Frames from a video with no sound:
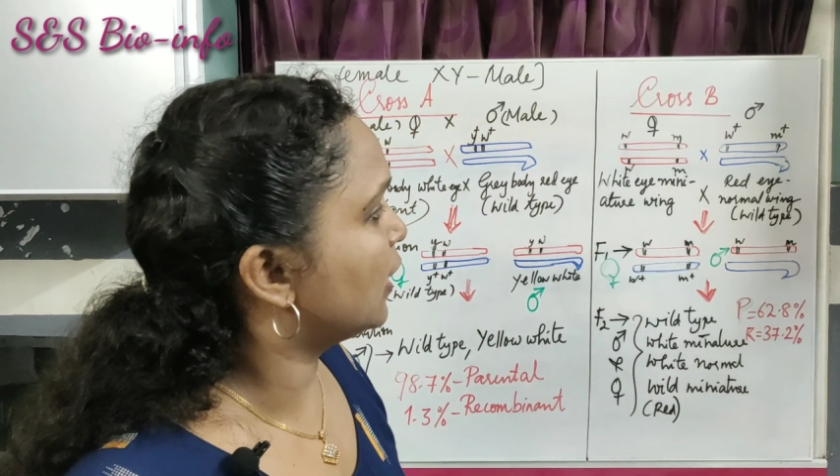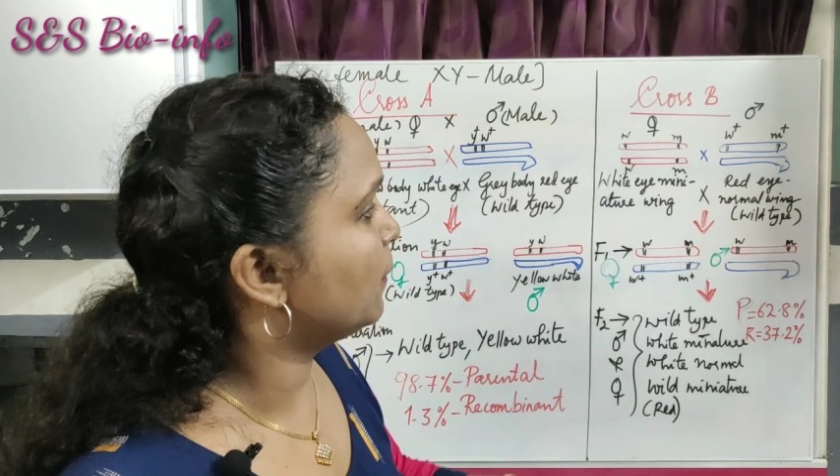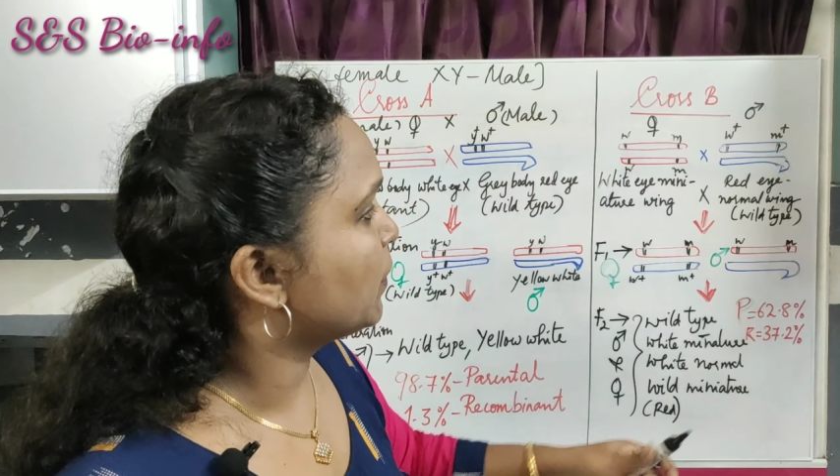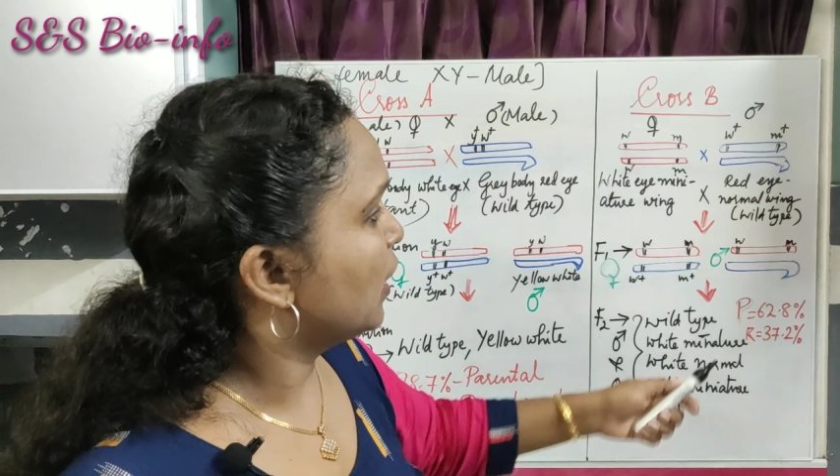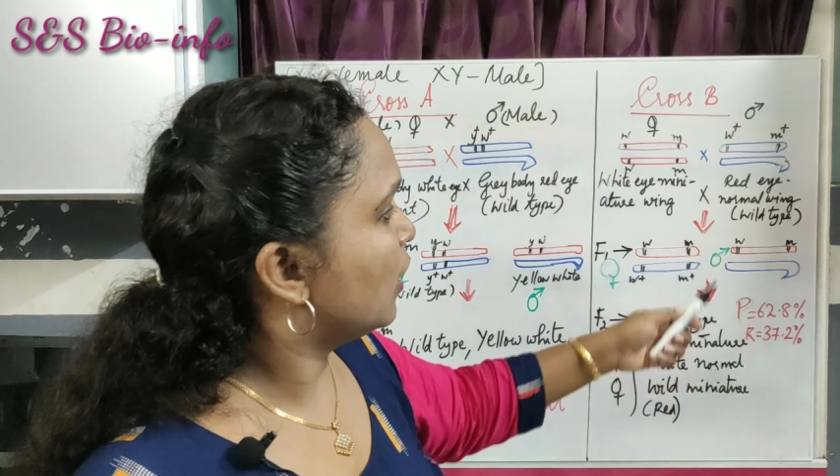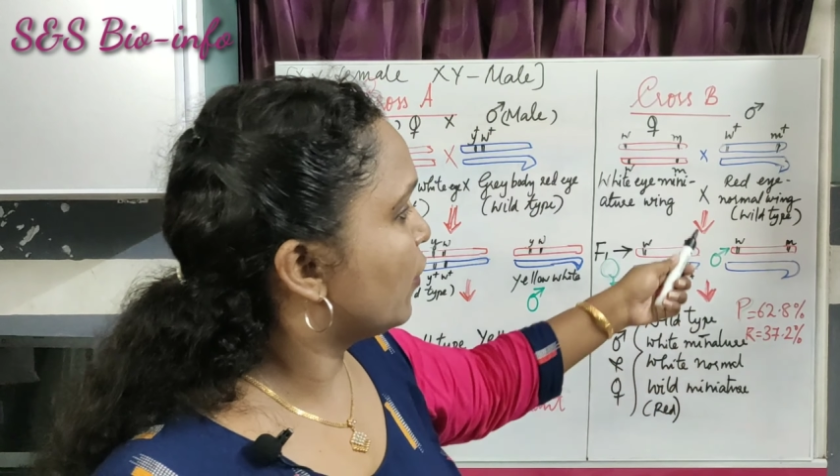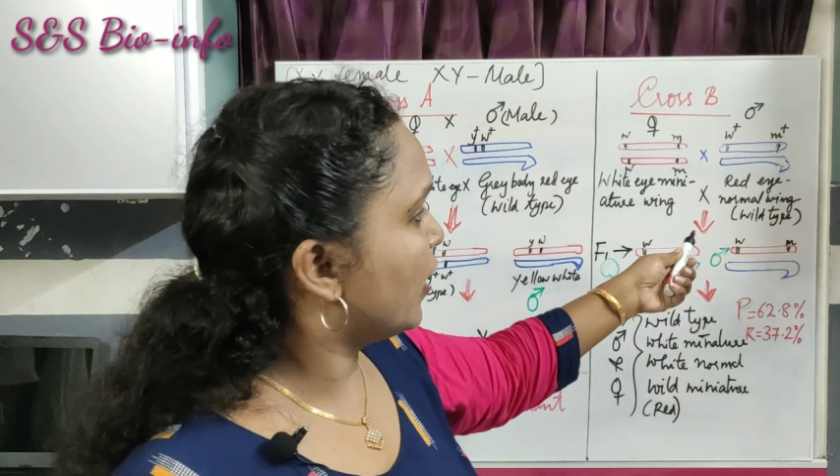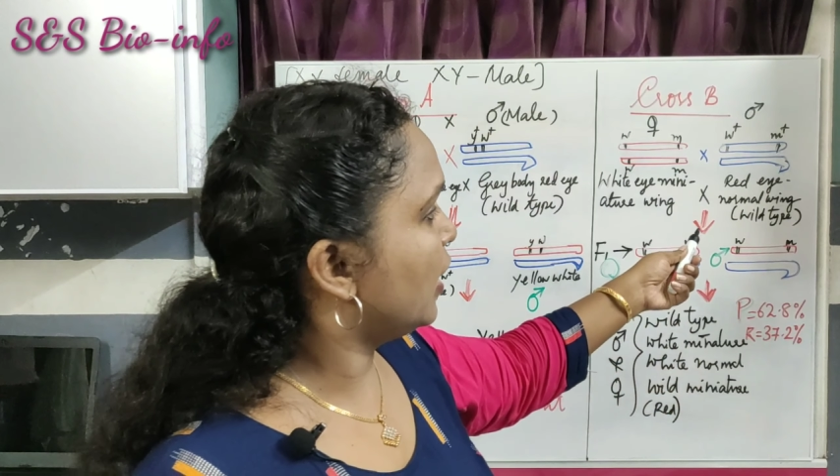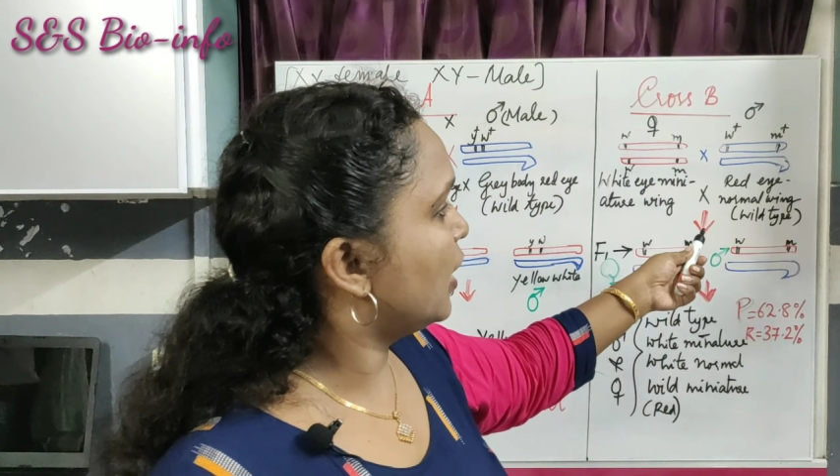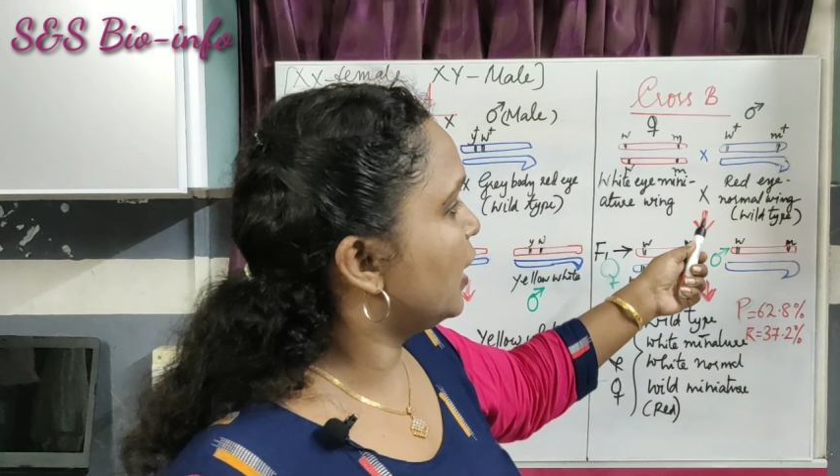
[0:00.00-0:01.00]
the
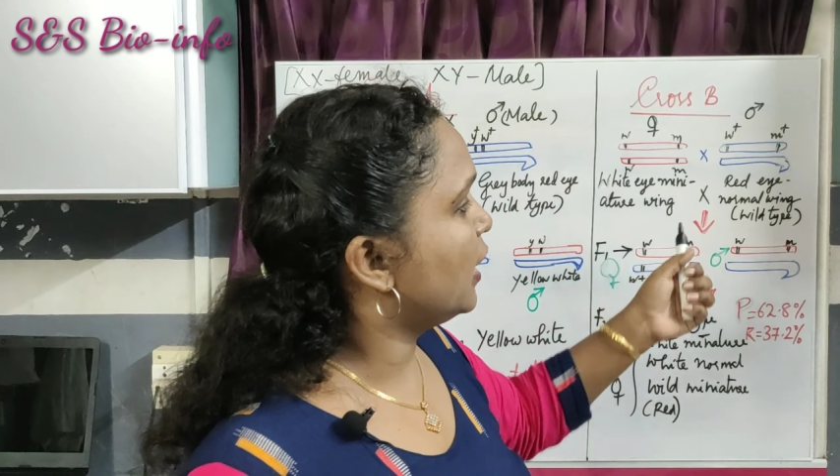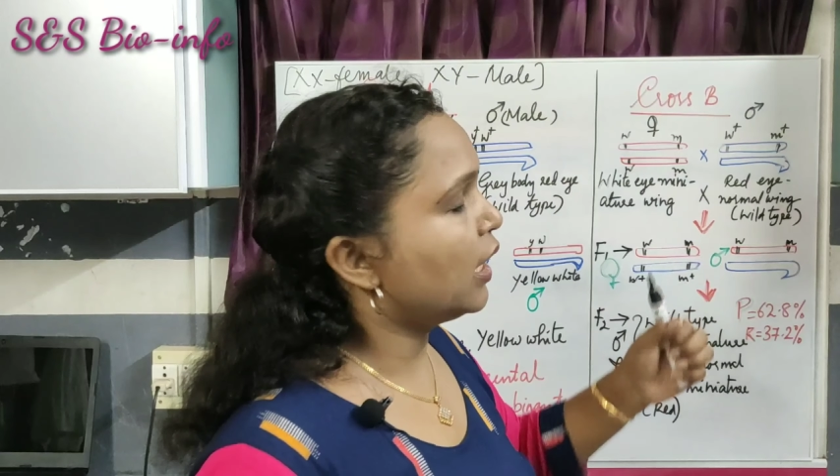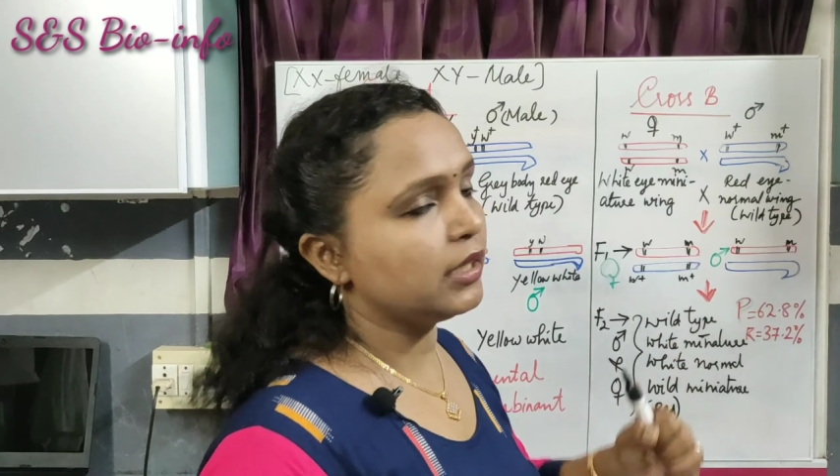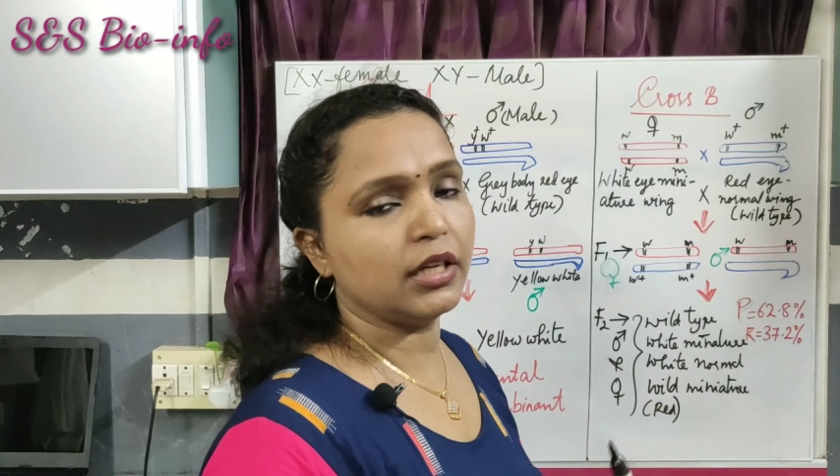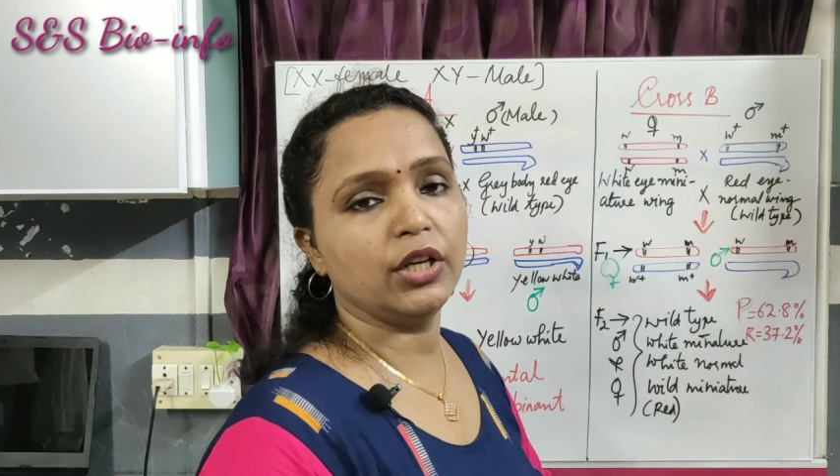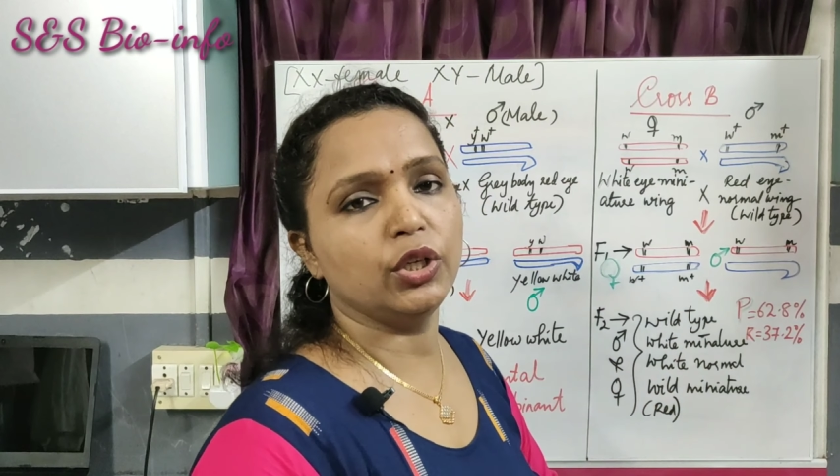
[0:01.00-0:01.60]
red eye and